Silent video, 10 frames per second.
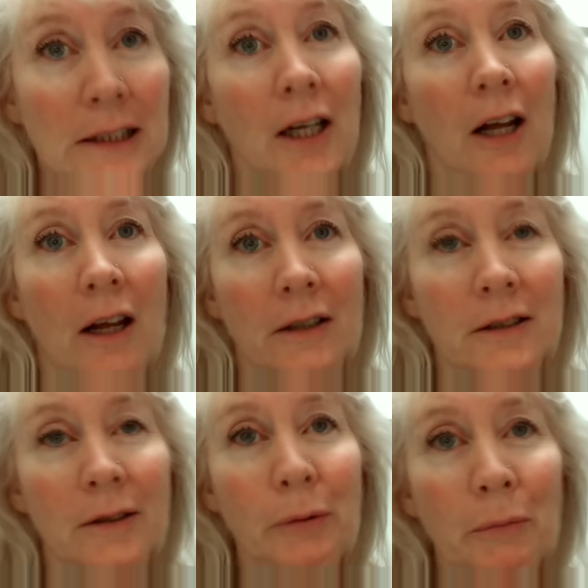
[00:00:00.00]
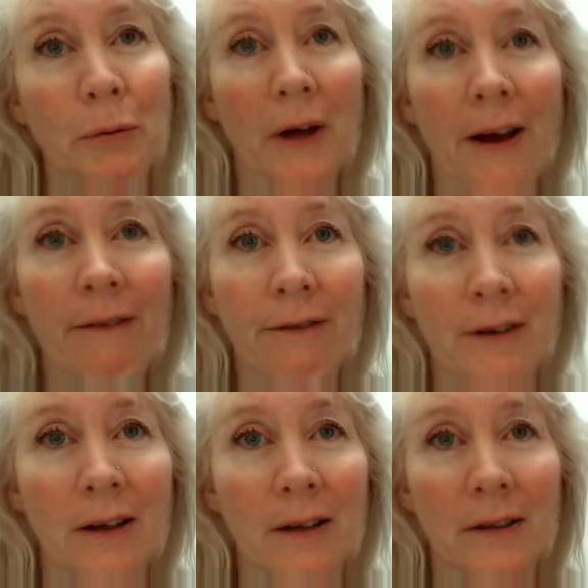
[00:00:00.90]
Some people
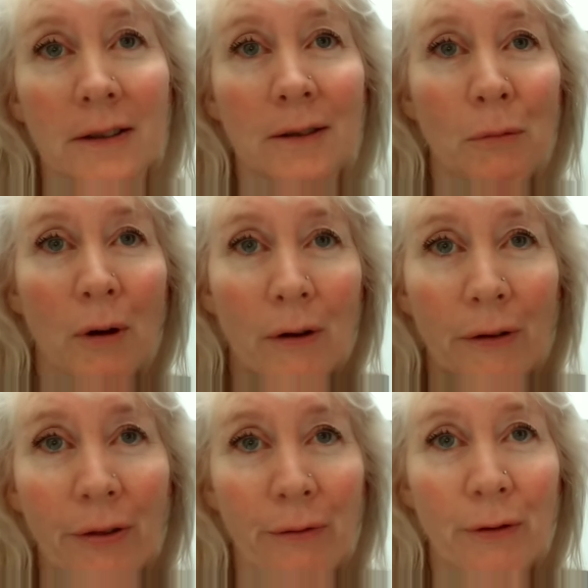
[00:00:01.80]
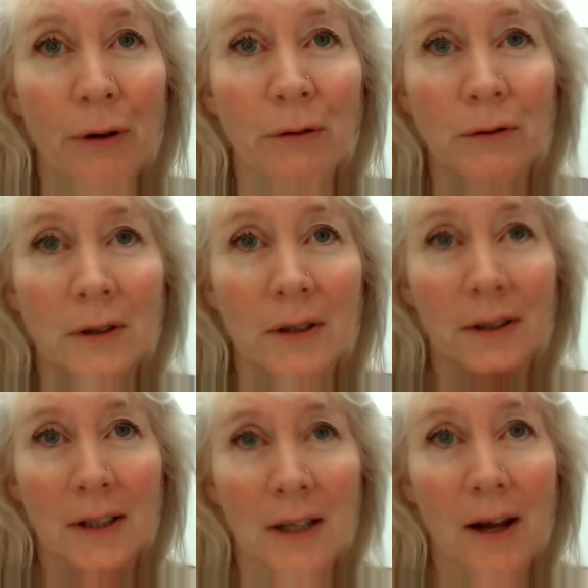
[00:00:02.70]
have small throats, and
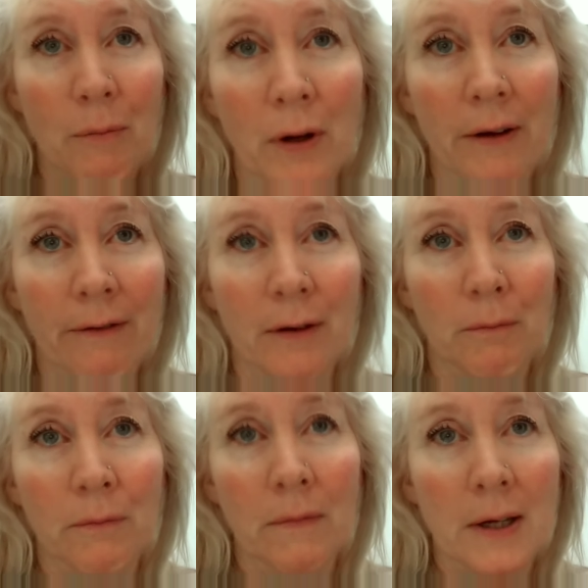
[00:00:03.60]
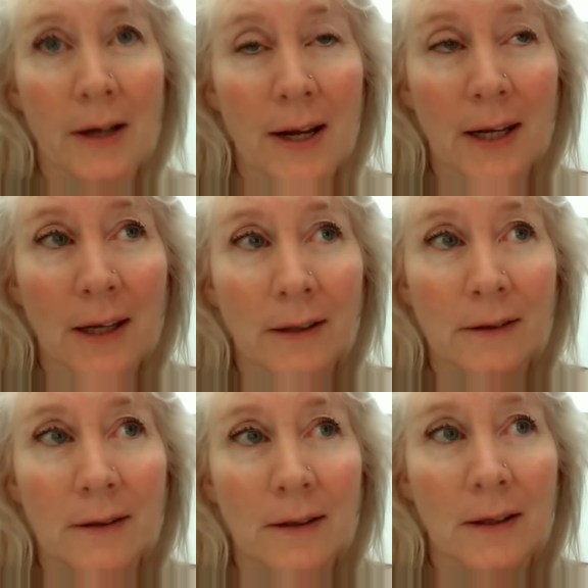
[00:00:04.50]
I'm one of them. And I guess
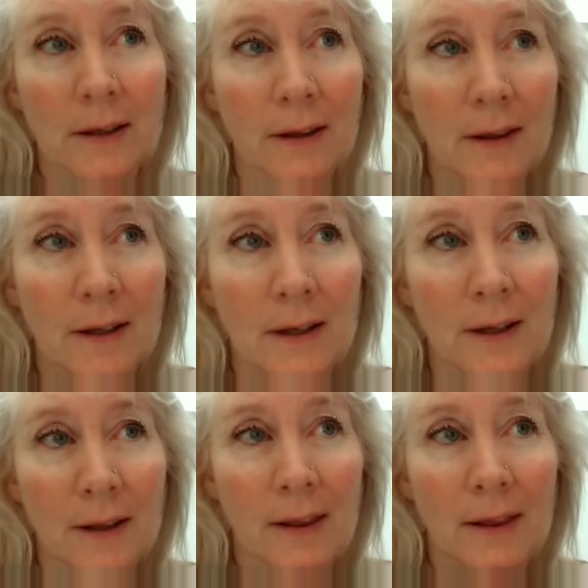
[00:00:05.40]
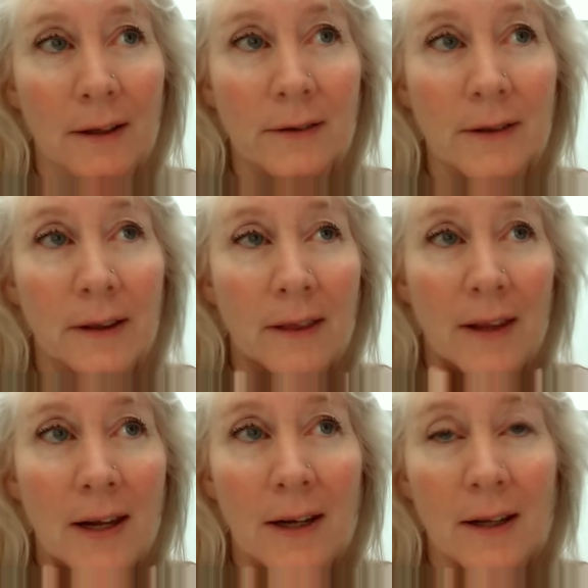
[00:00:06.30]
there's a thing
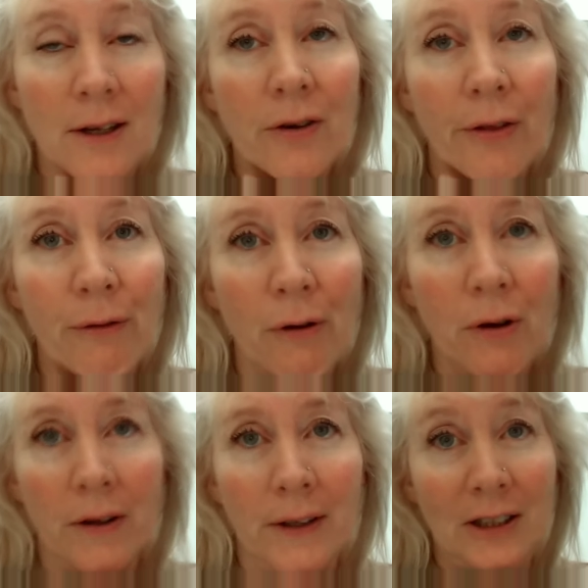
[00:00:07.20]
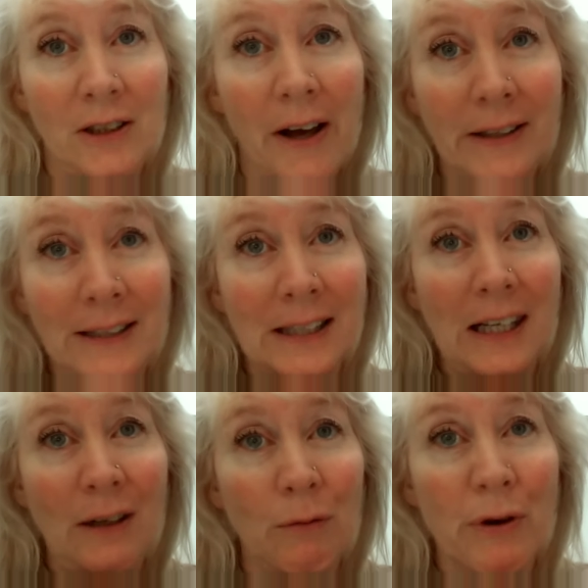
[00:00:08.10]
in your throat called a Schottky
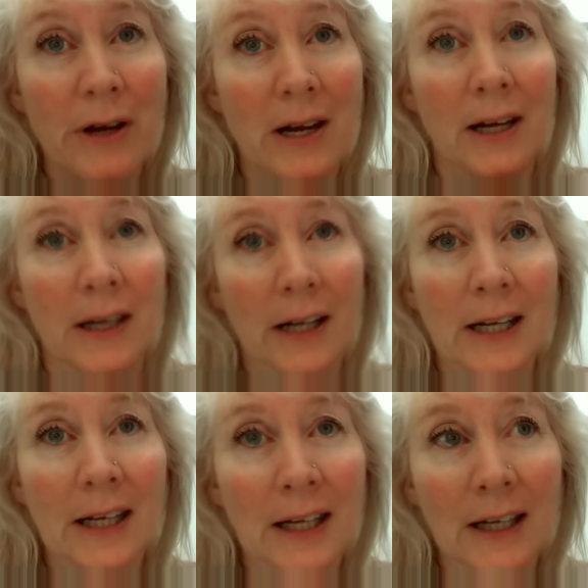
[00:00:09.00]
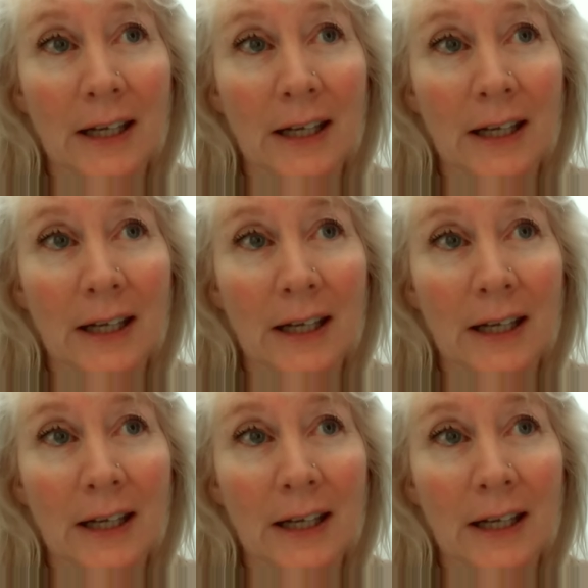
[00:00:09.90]
ring, and it can get